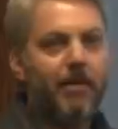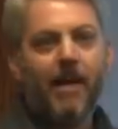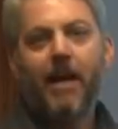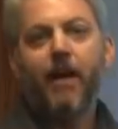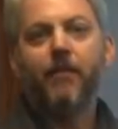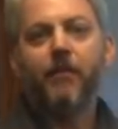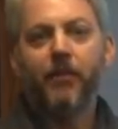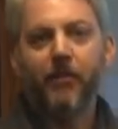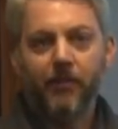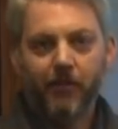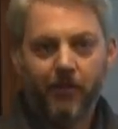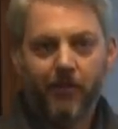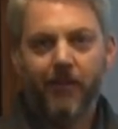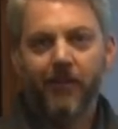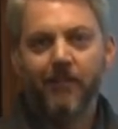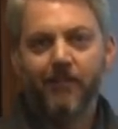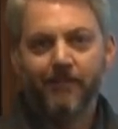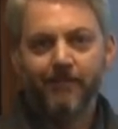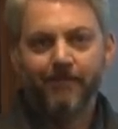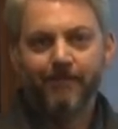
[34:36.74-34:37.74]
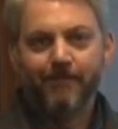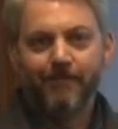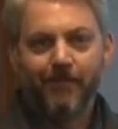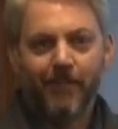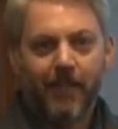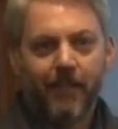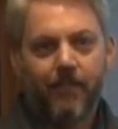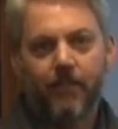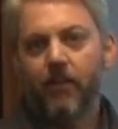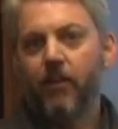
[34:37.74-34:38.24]
path to your door
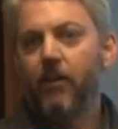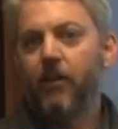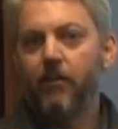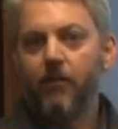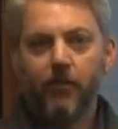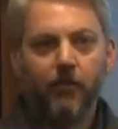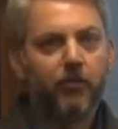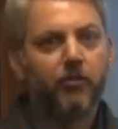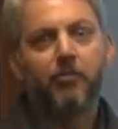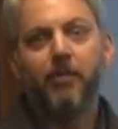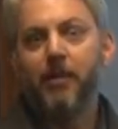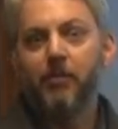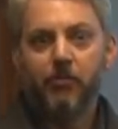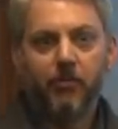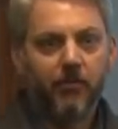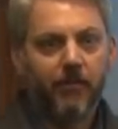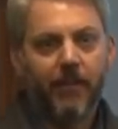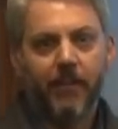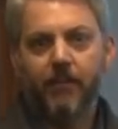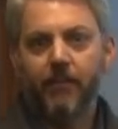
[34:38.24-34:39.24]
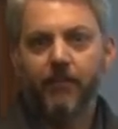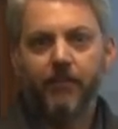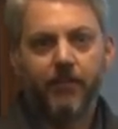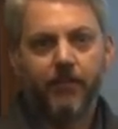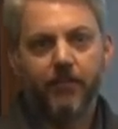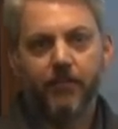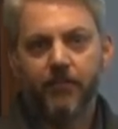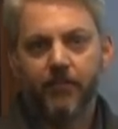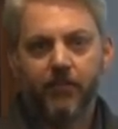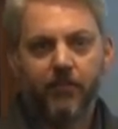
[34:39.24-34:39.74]
right? There are those people that are
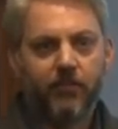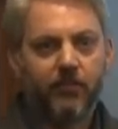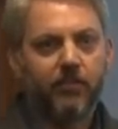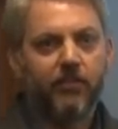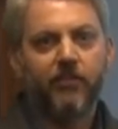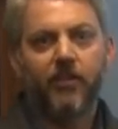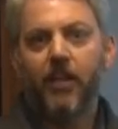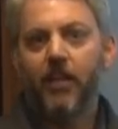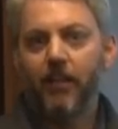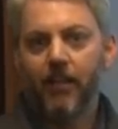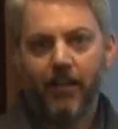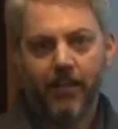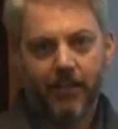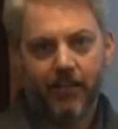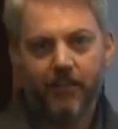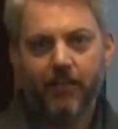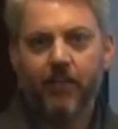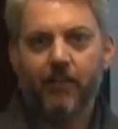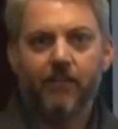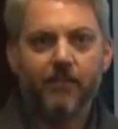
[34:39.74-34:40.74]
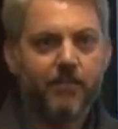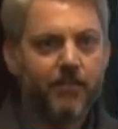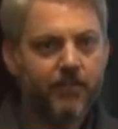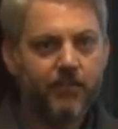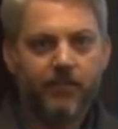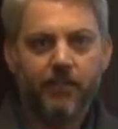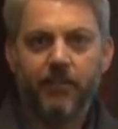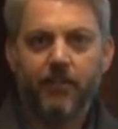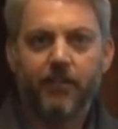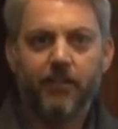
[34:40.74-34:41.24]
just savant-like
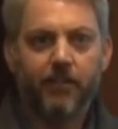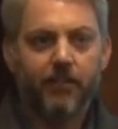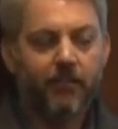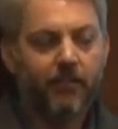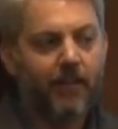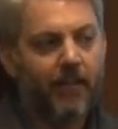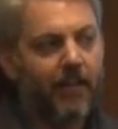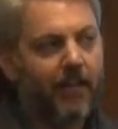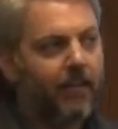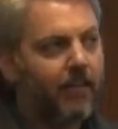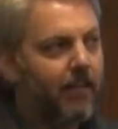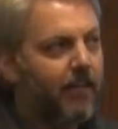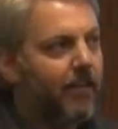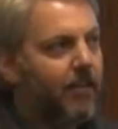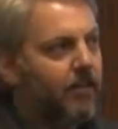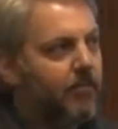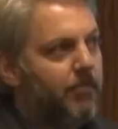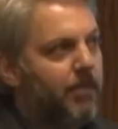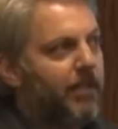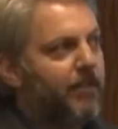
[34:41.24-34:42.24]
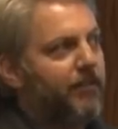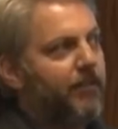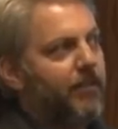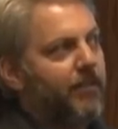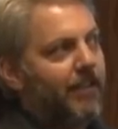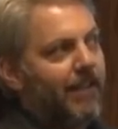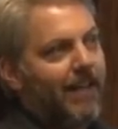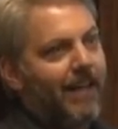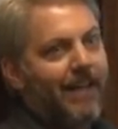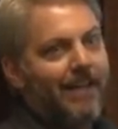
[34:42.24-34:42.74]
intelligence and can do that. But if
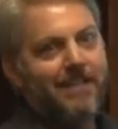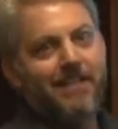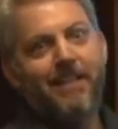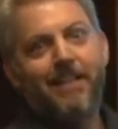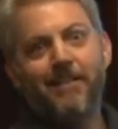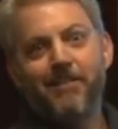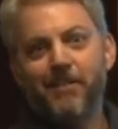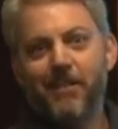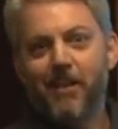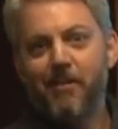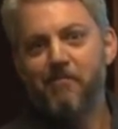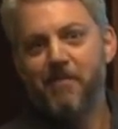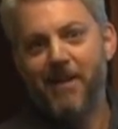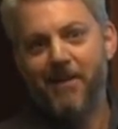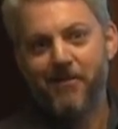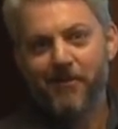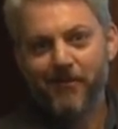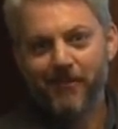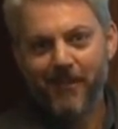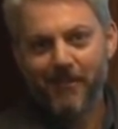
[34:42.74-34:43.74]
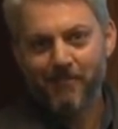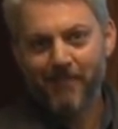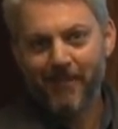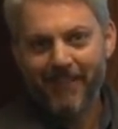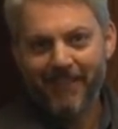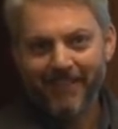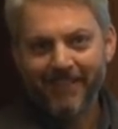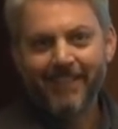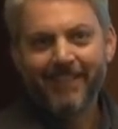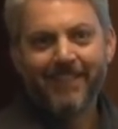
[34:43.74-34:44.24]
you're a high teens compounder like
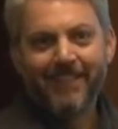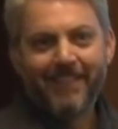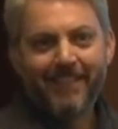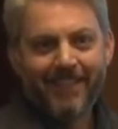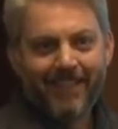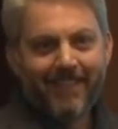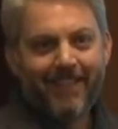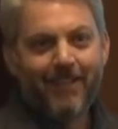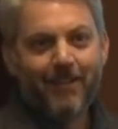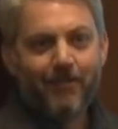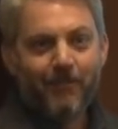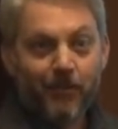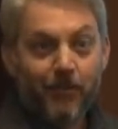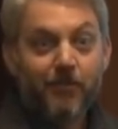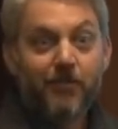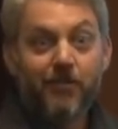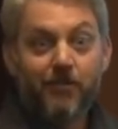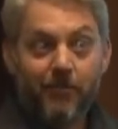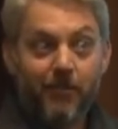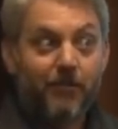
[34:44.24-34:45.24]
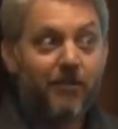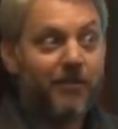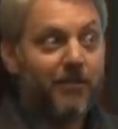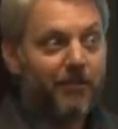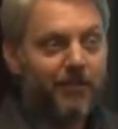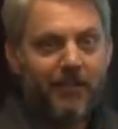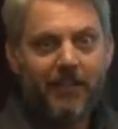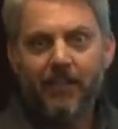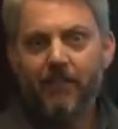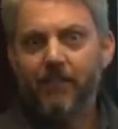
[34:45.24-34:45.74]
me, uh, you, you
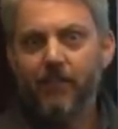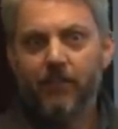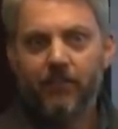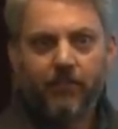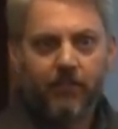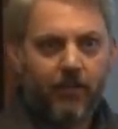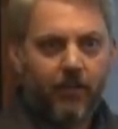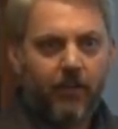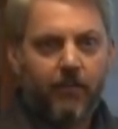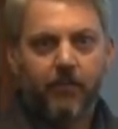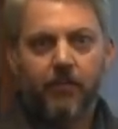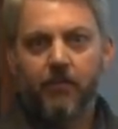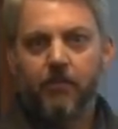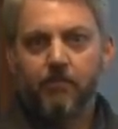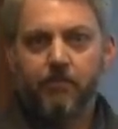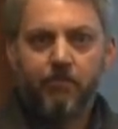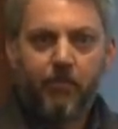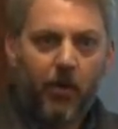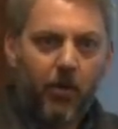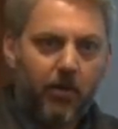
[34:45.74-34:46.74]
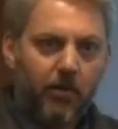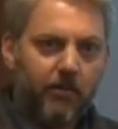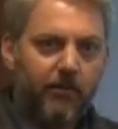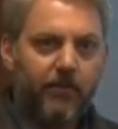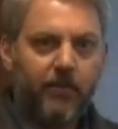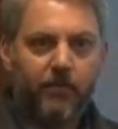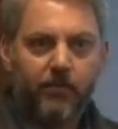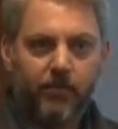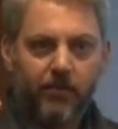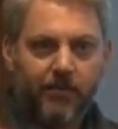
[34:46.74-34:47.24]
still need this other part of
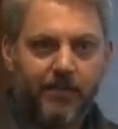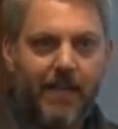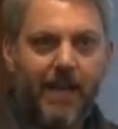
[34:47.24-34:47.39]
this sort of